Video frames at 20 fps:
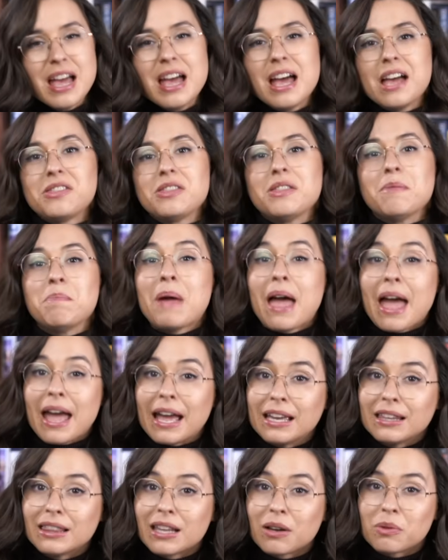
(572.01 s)
and the
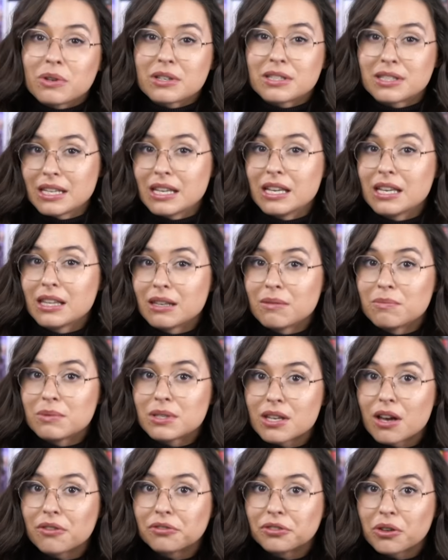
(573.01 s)
pain that we're seeing them
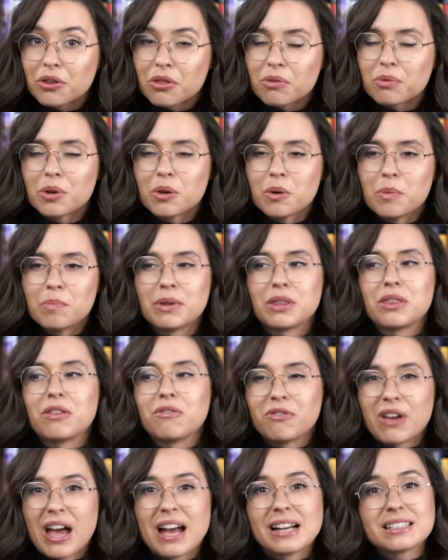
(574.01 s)
suffer through, but the
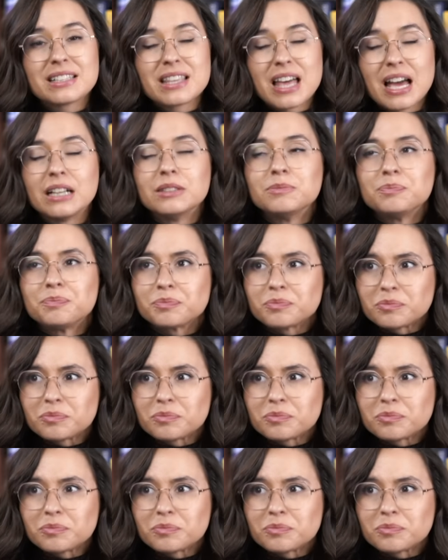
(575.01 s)
fact that